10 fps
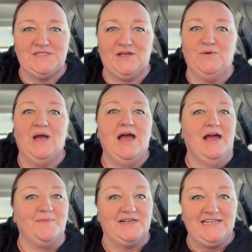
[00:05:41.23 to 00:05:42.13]
So
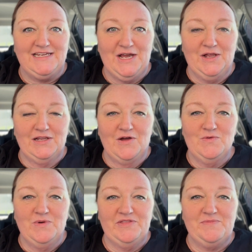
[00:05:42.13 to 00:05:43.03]
I'm going to take y'all
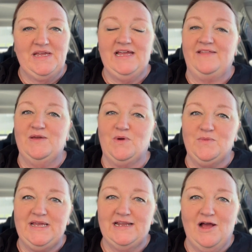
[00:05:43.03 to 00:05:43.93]
along with me, and then when
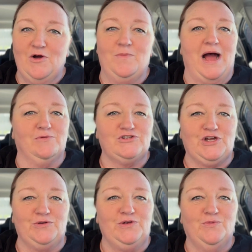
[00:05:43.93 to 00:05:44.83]
we get home, I will
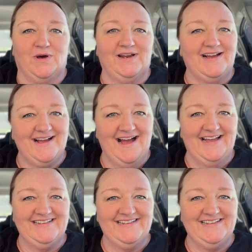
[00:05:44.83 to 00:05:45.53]
show you what I got.